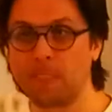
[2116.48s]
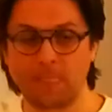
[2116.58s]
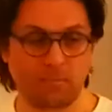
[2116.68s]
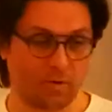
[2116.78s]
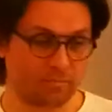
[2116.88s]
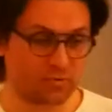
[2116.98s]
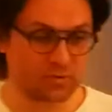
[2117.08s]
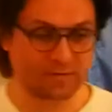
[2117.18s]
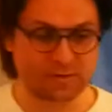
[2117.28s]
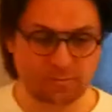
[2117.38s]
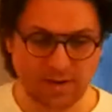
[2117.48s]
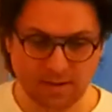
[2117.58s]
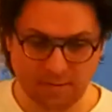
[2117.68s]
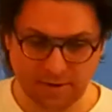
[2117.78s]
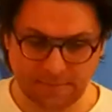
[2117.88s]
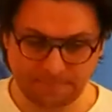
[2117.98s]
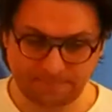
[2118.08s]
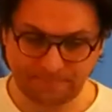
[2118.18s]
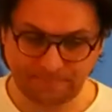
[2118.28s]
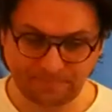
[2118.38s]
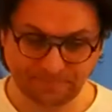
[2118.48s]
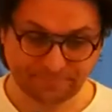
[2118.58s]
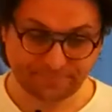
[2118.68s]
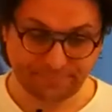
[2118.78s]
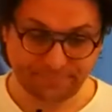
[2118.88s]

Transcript: engender only problems, and it will be